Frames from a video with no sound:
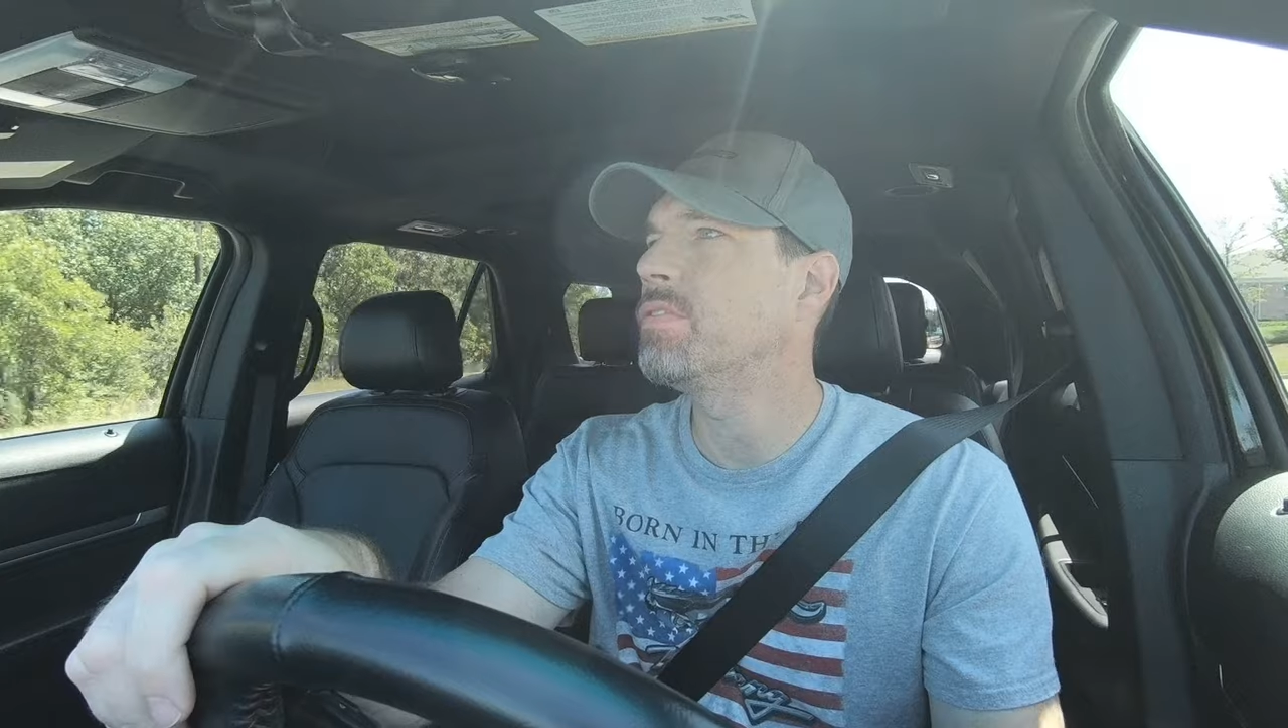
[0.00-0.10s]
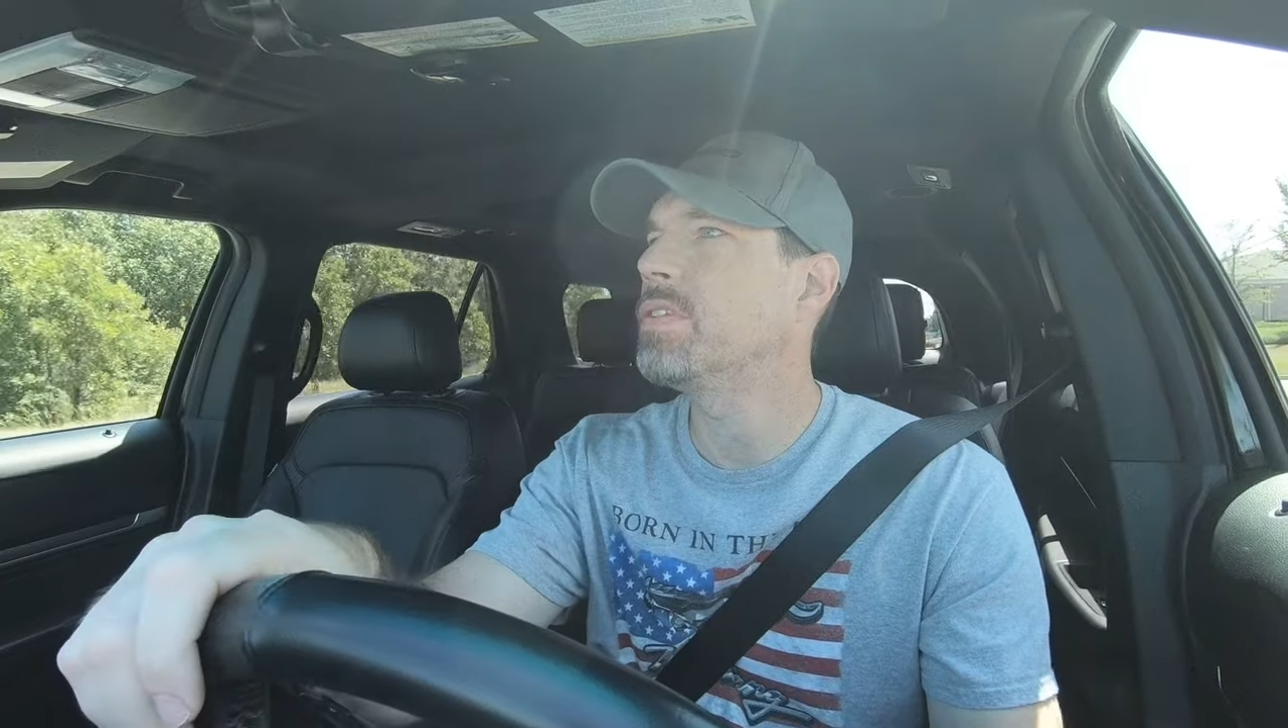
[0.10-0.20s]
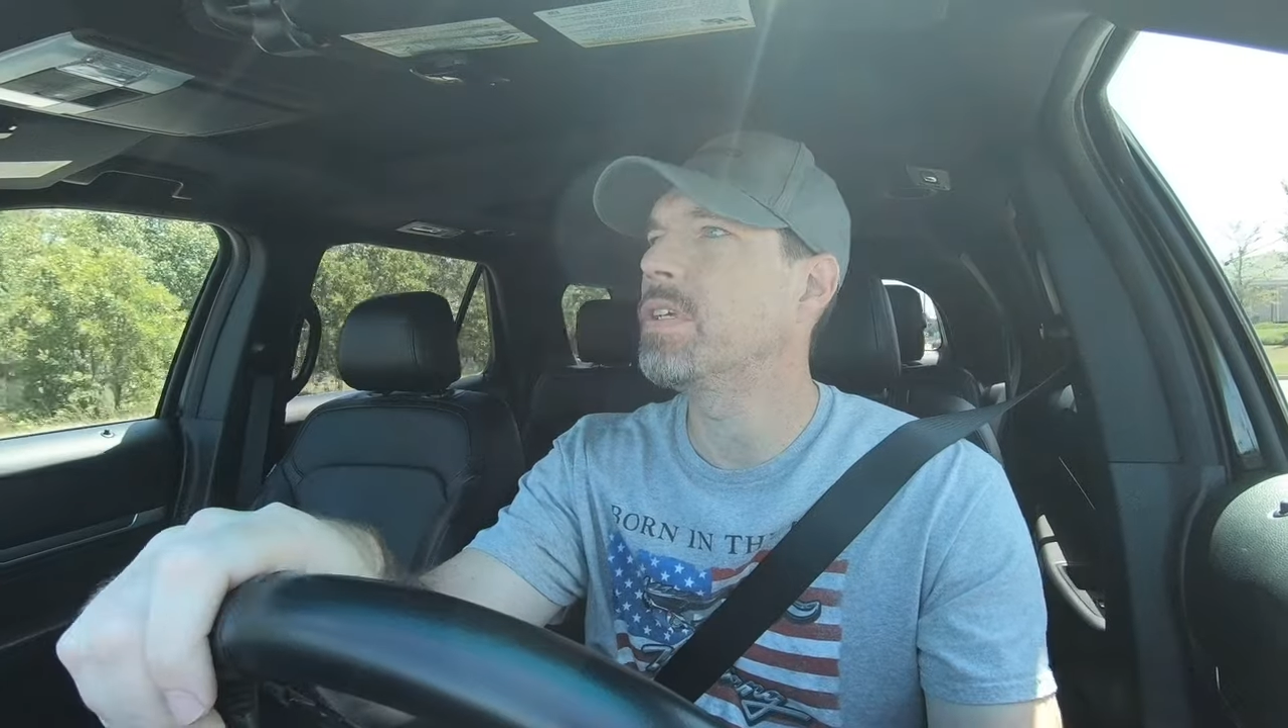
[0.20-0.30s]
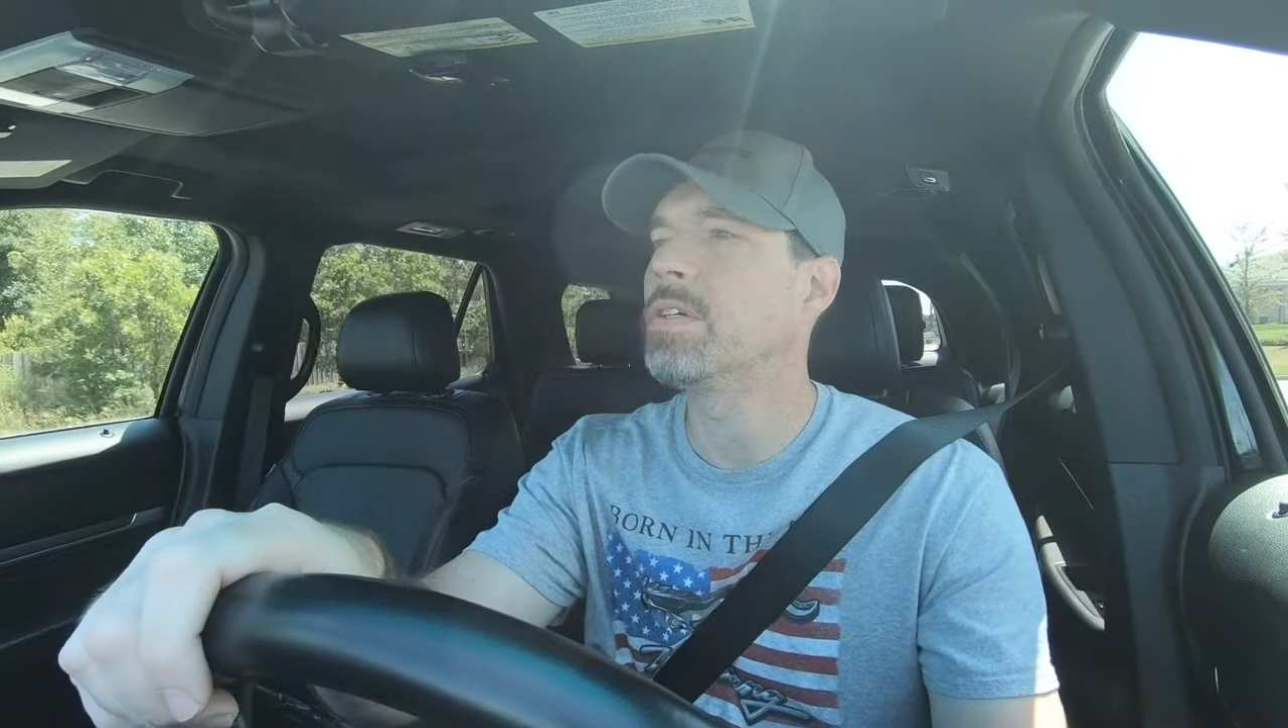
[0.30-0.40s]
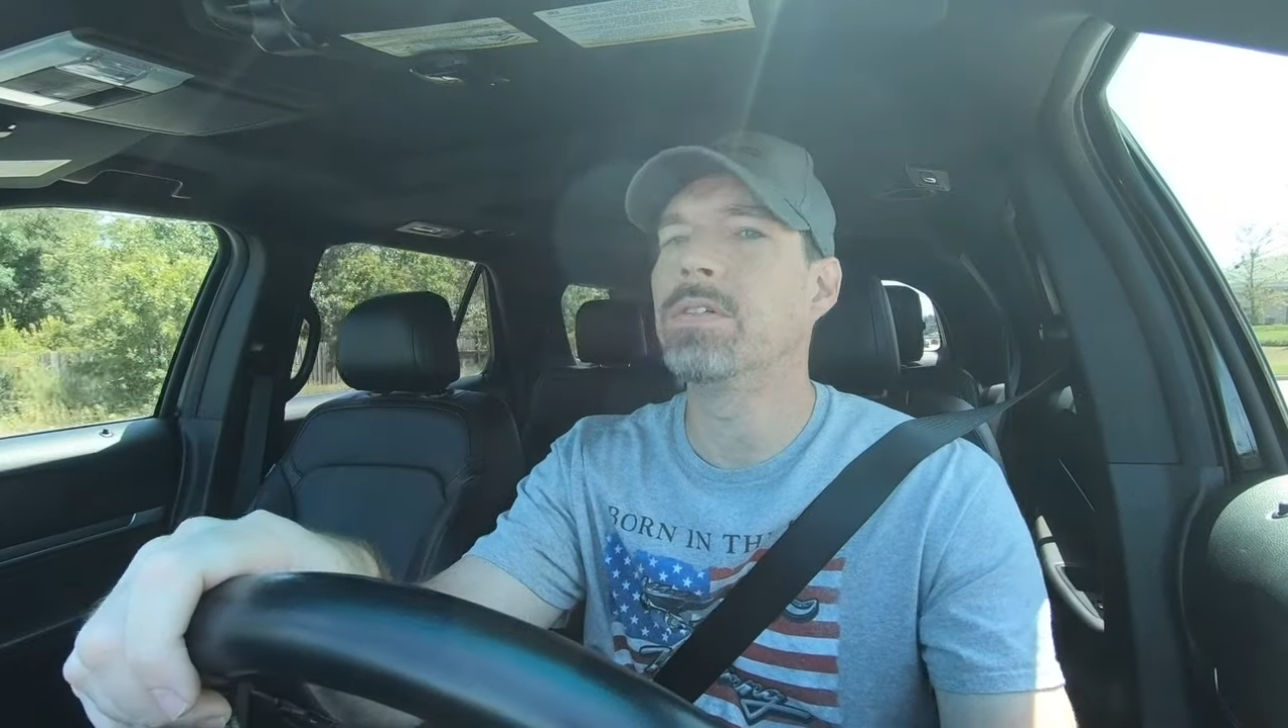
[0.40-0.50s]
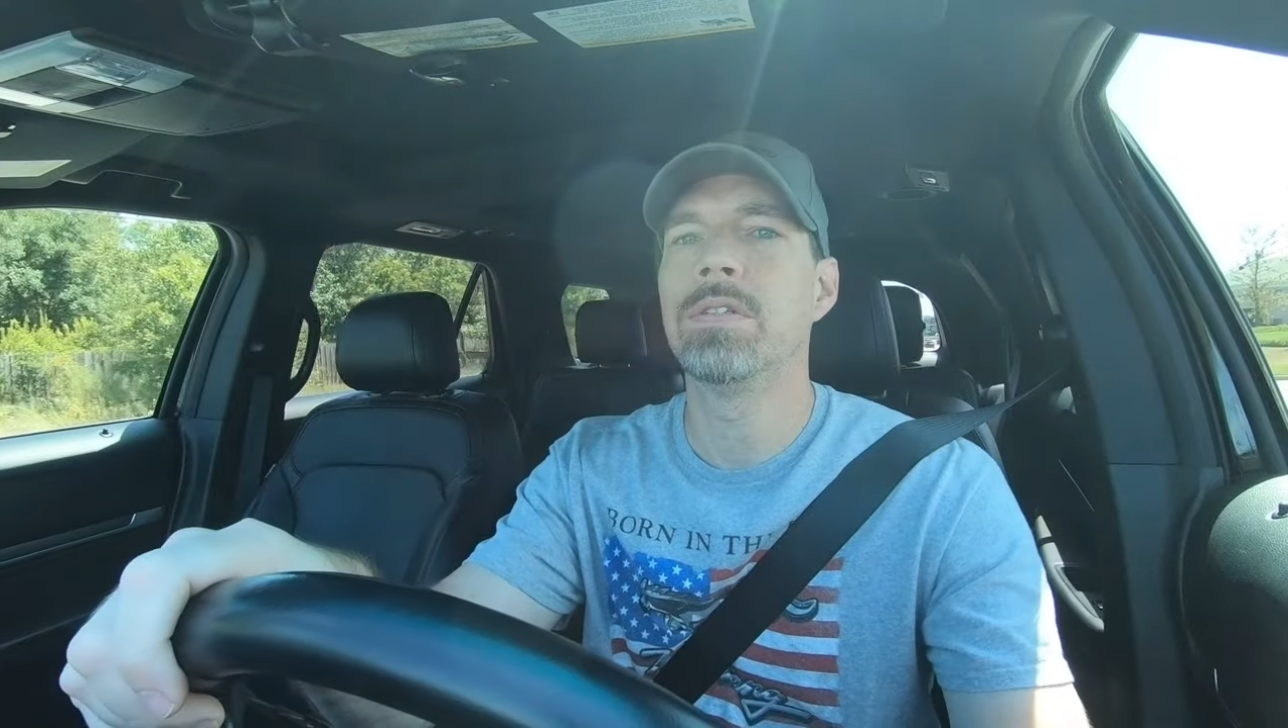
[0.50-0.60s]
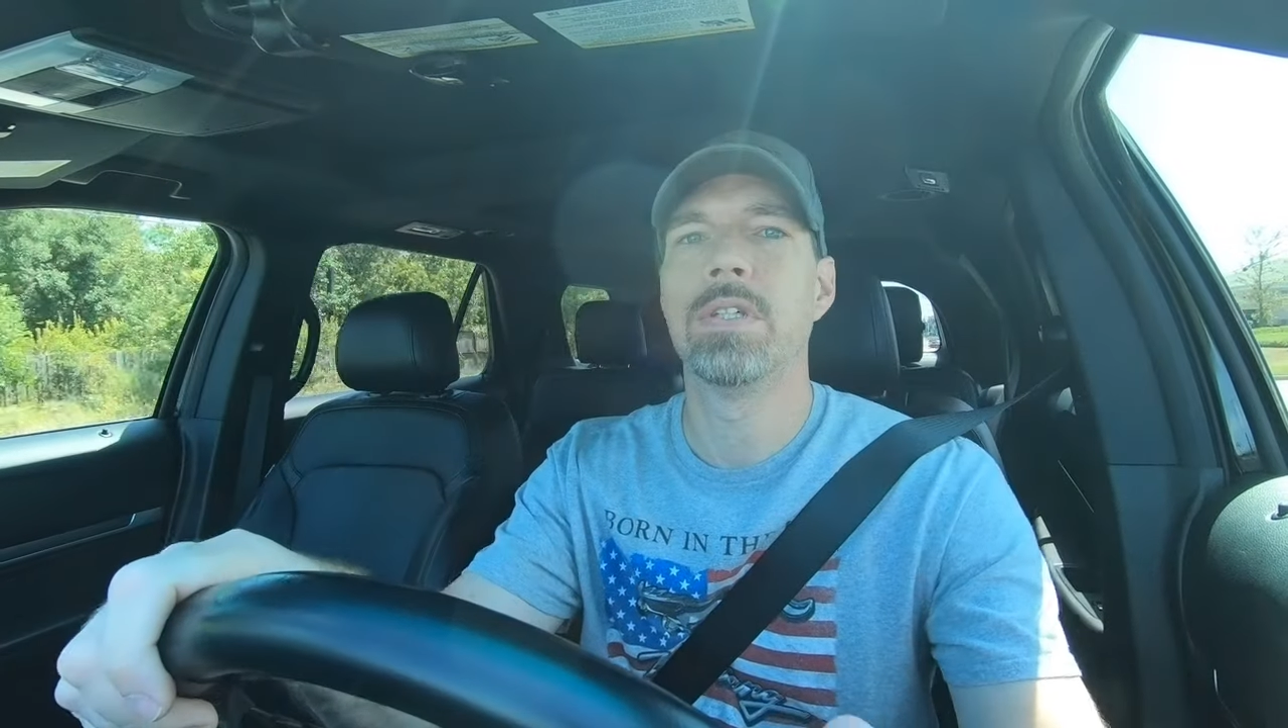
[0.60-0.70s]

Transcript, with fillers: so